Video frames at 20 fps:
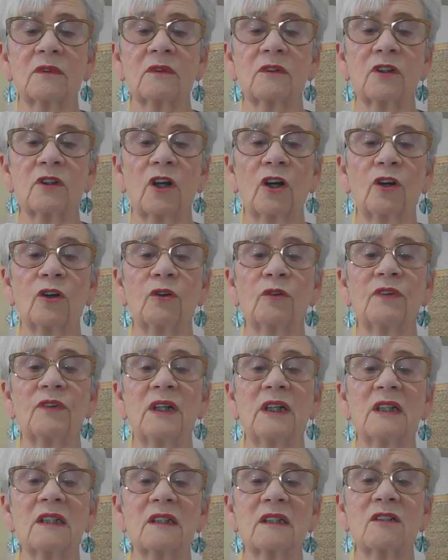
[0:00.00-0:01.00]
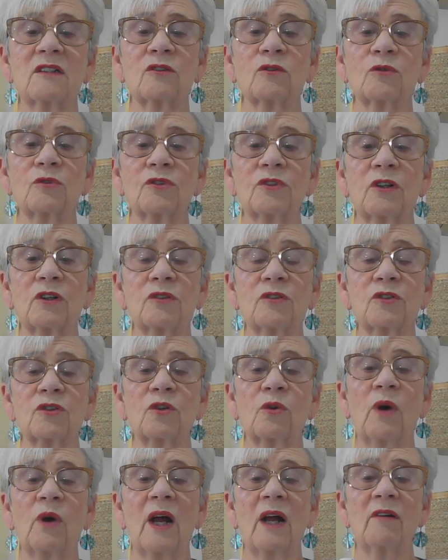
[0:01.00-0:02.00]
So Venus is also
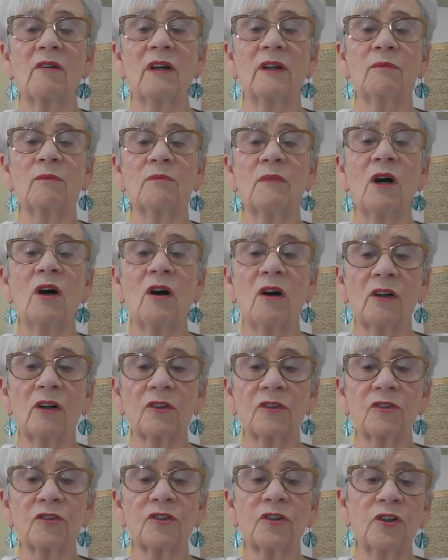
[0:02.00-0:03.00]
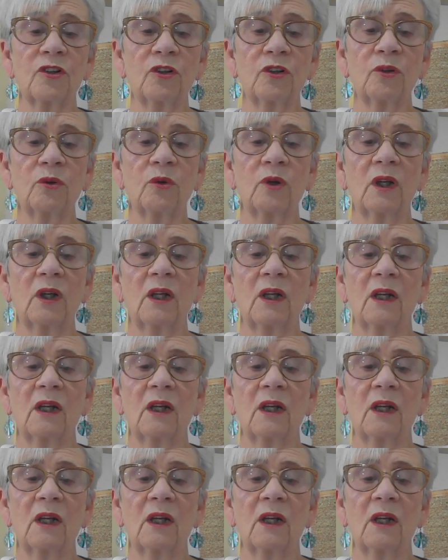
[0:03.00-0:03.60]
squaring Mars too,